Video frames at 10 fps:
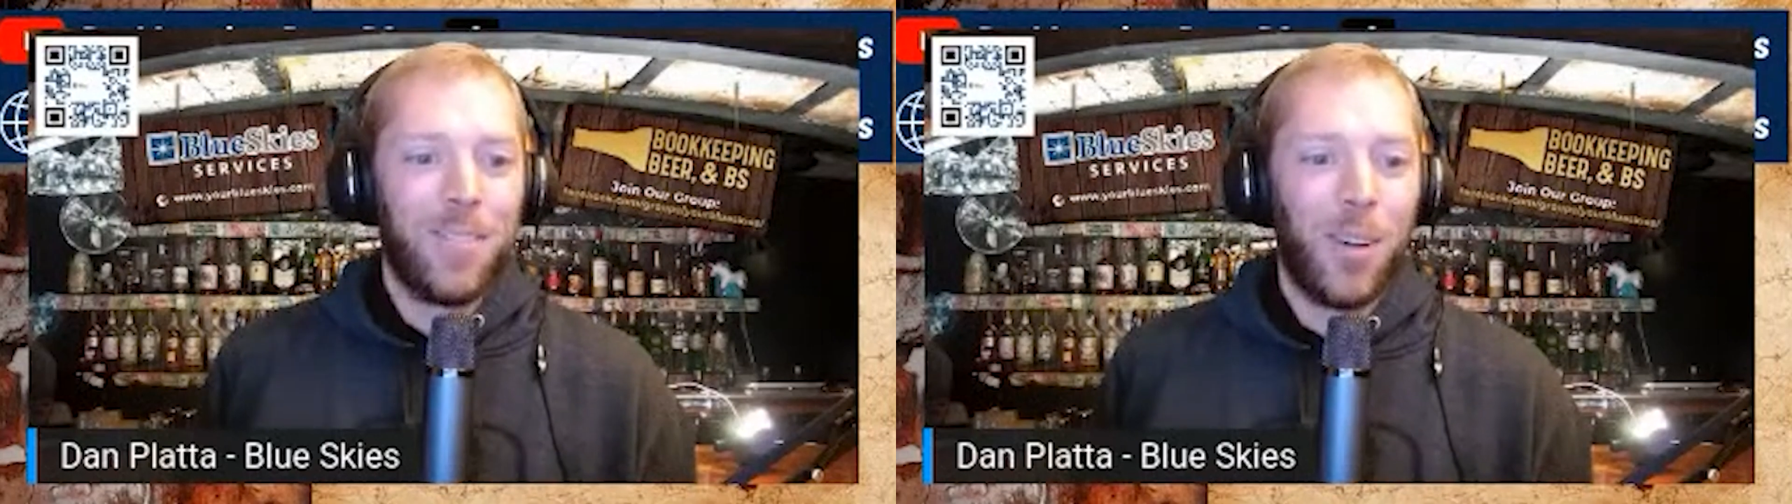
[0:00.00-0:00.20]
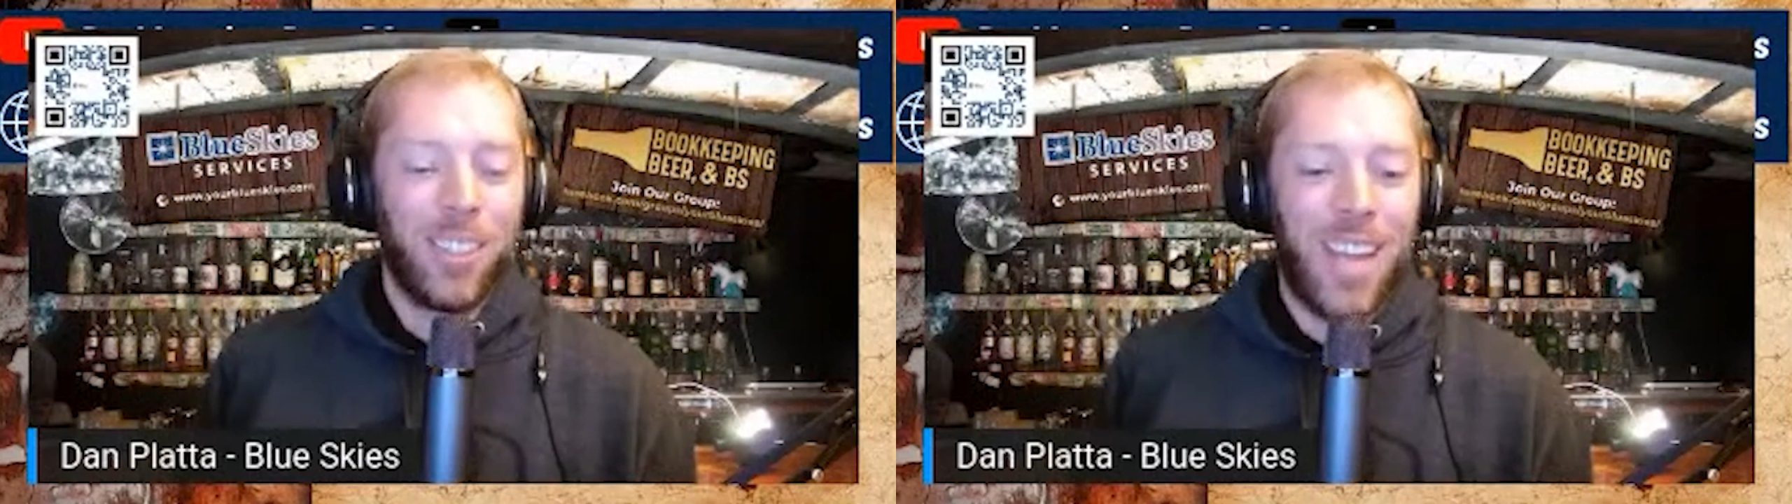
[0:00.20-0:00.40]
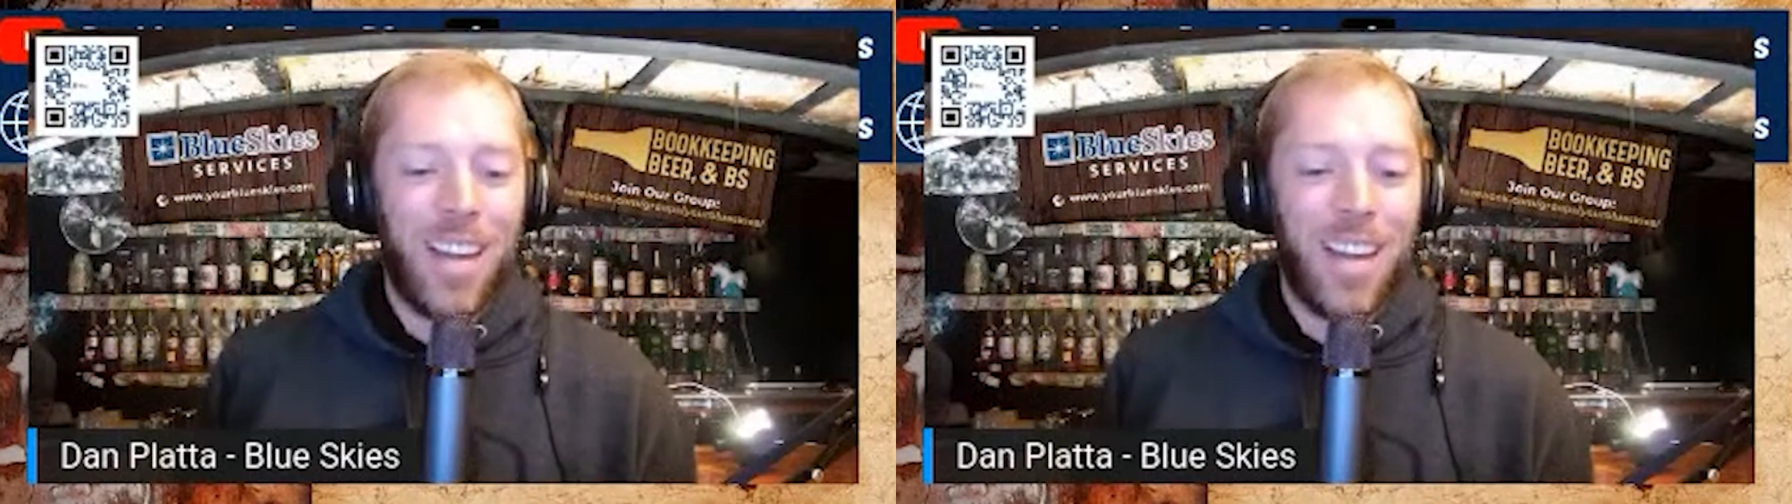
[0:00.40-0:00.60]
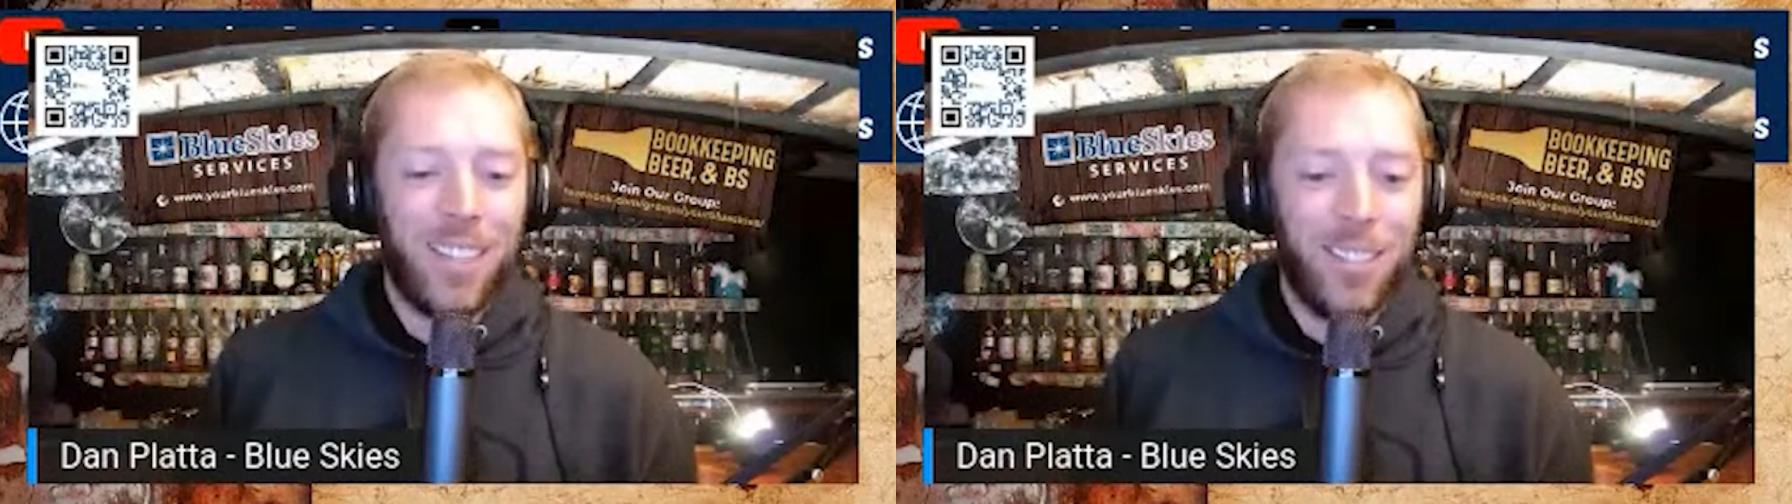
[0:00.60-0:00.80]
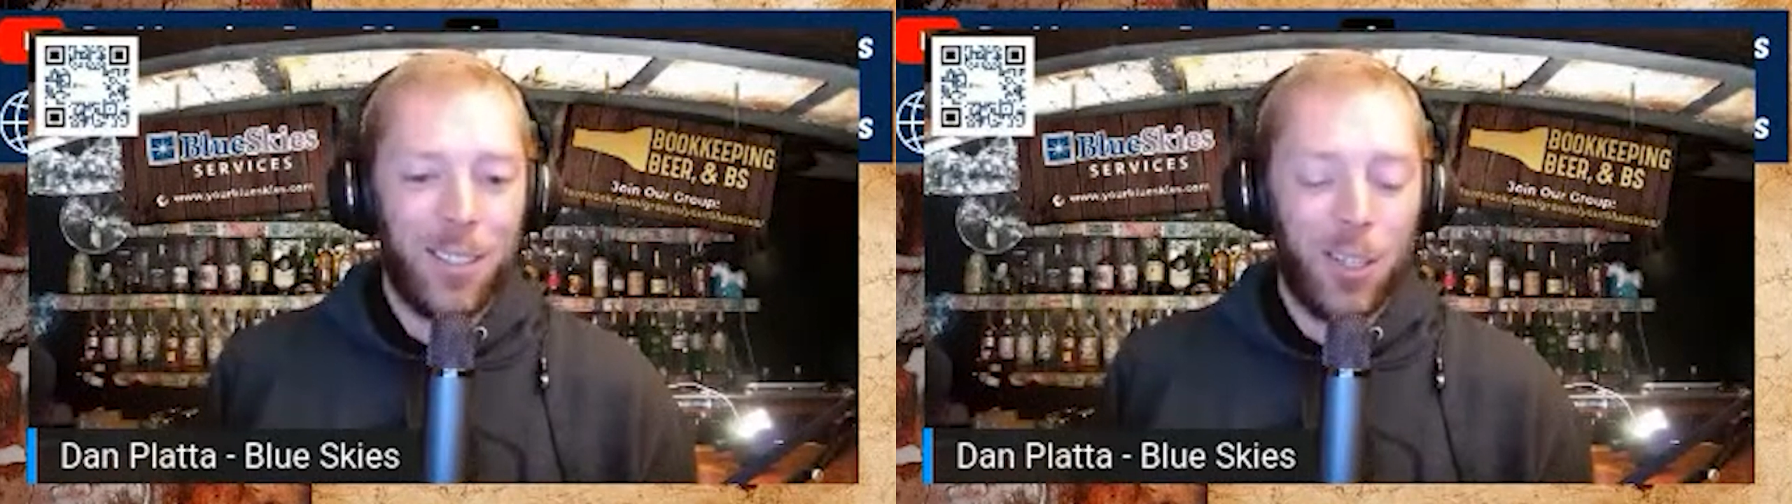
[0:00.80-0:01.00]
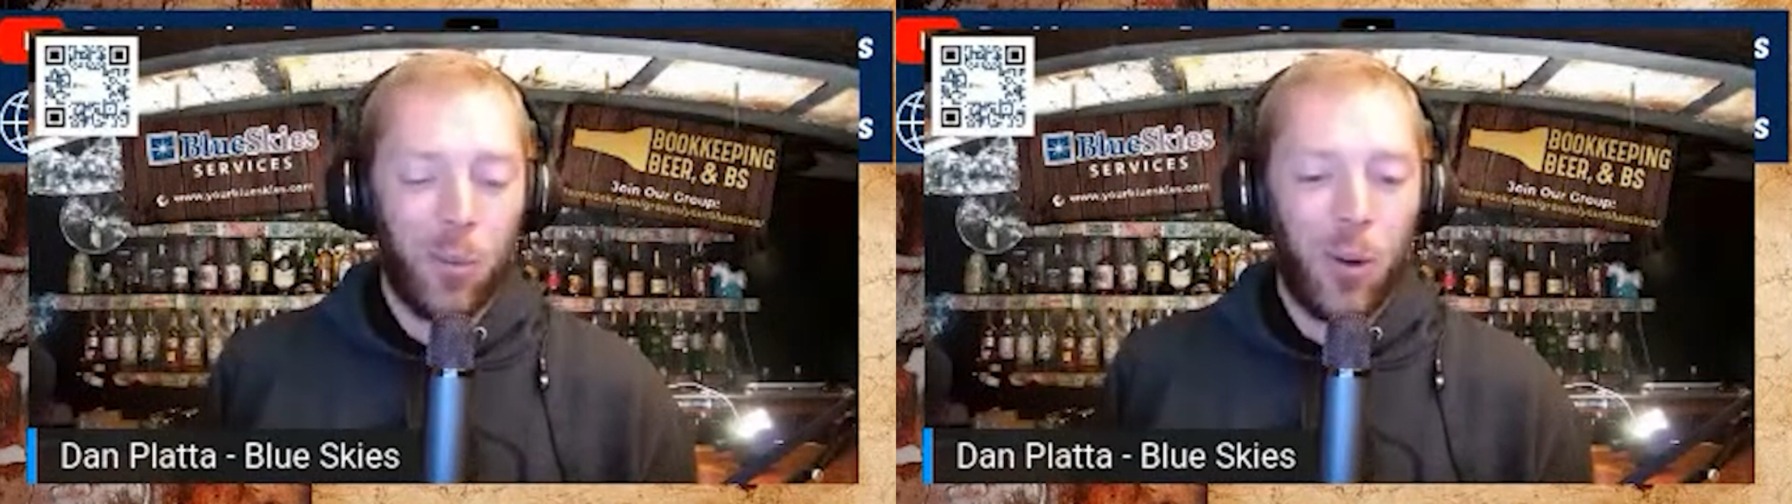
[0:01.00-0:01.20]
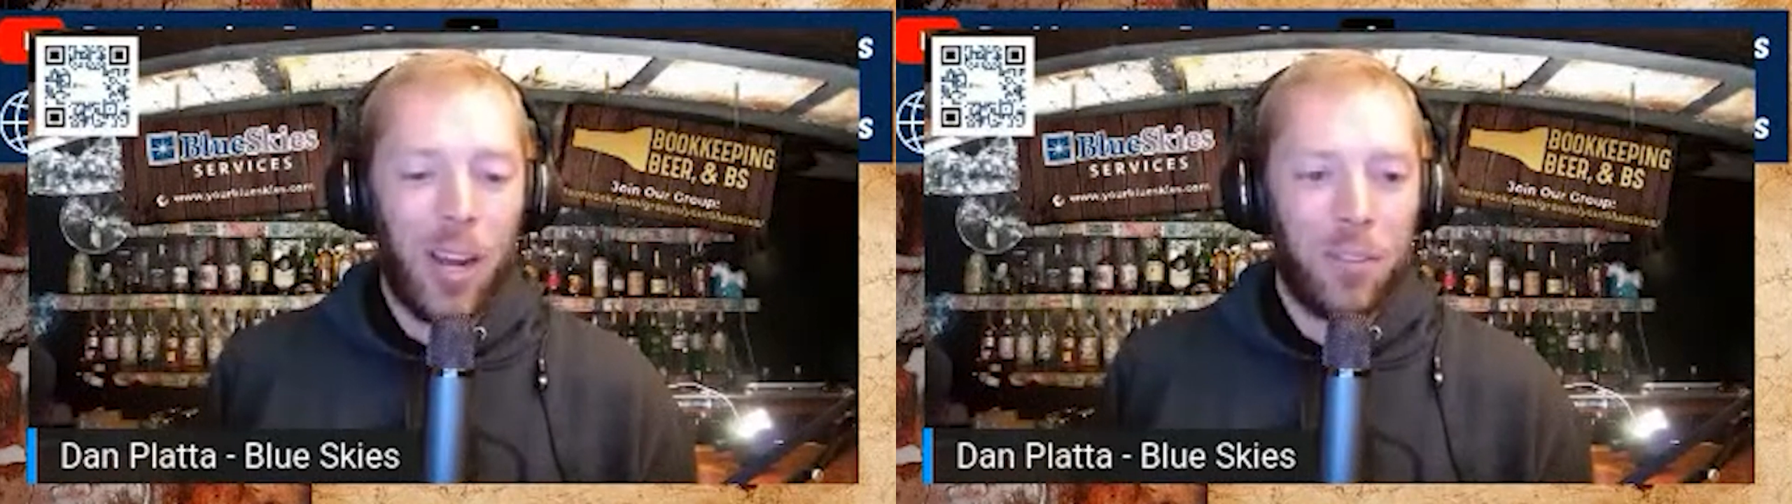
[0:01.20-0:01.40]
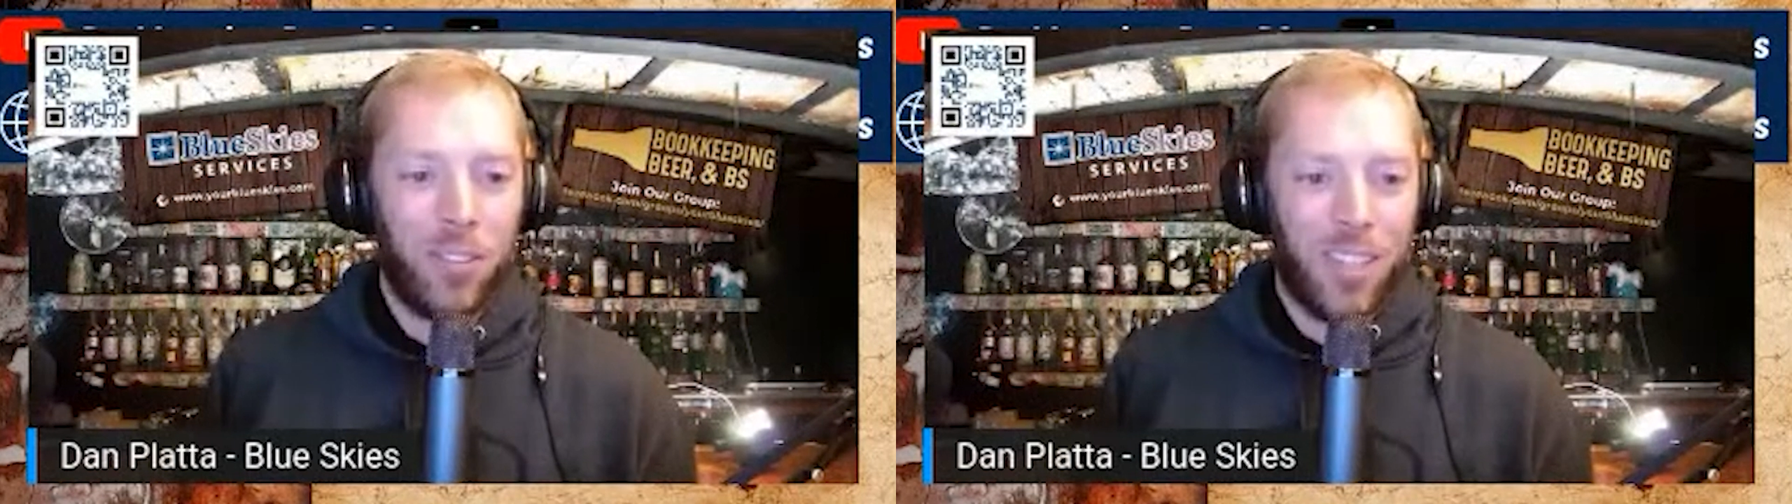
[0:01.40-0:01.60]
well dana your your
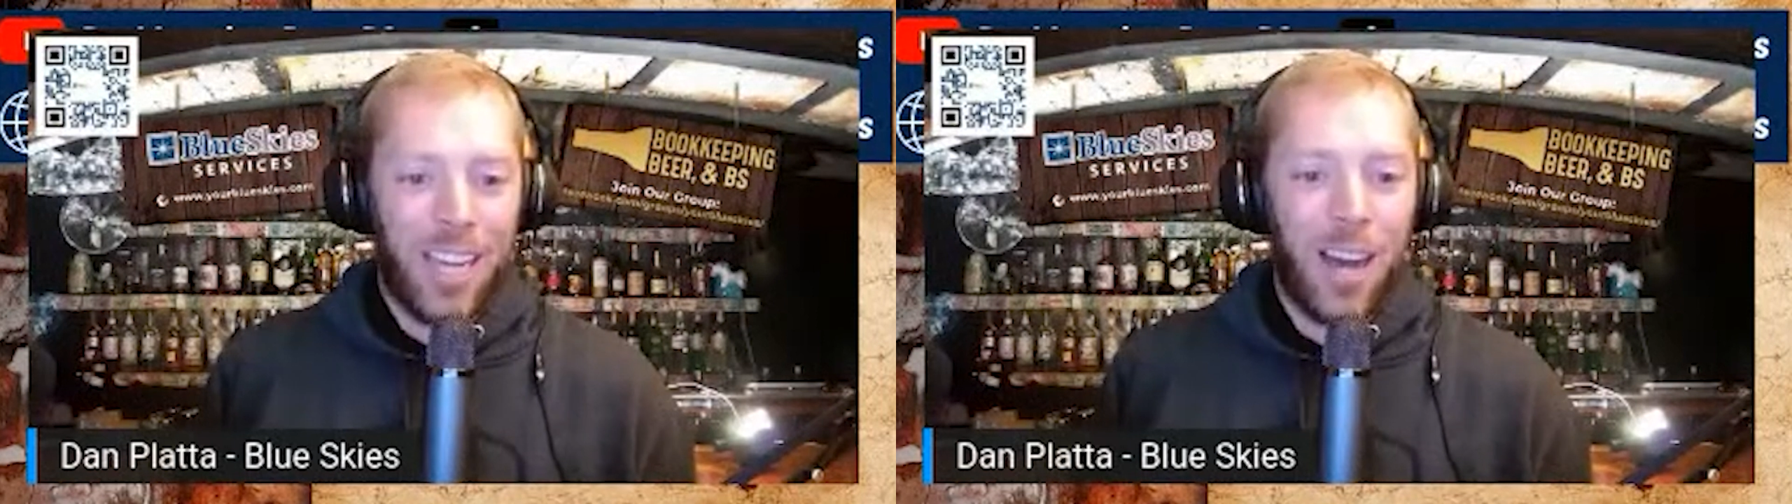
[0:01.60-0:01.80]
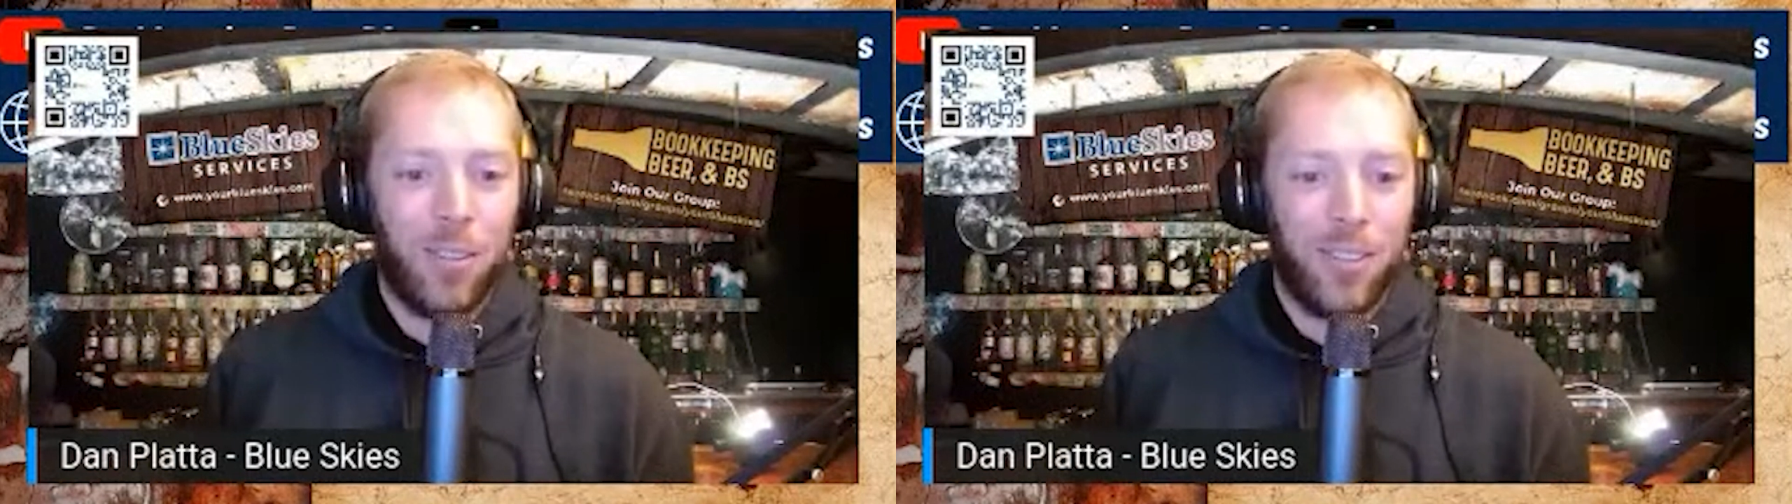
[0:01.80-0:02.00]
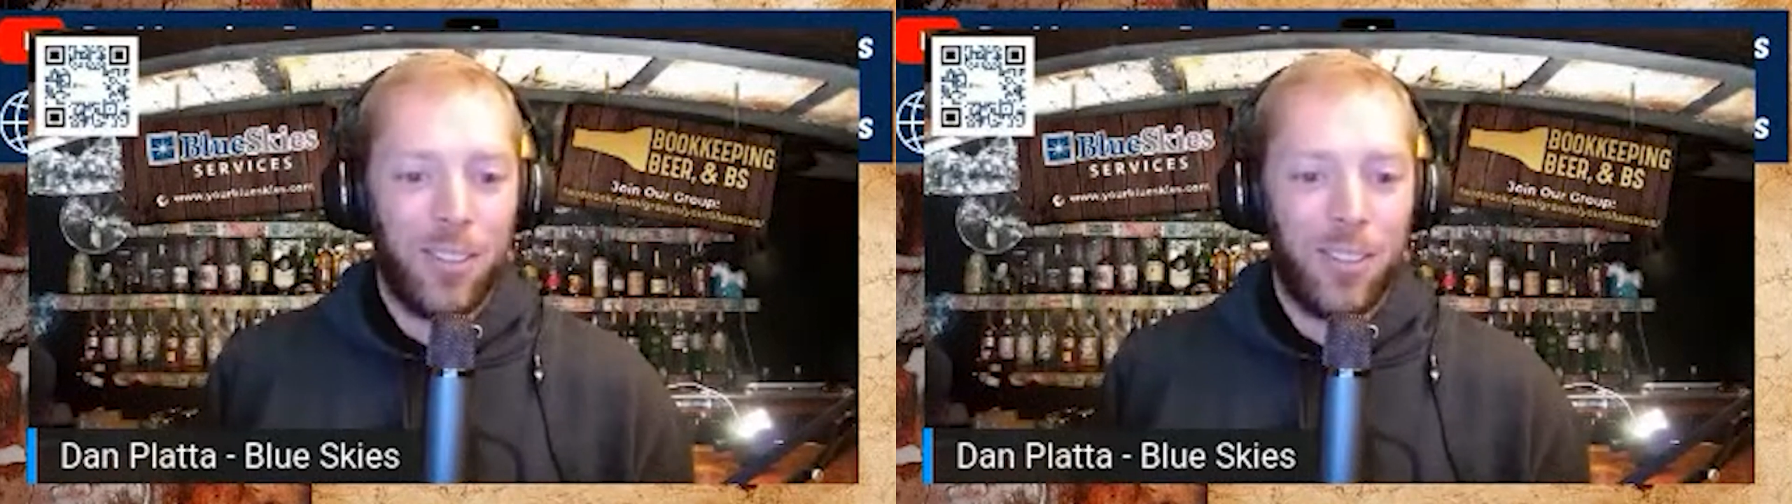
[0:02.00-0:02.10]
wife is an accountant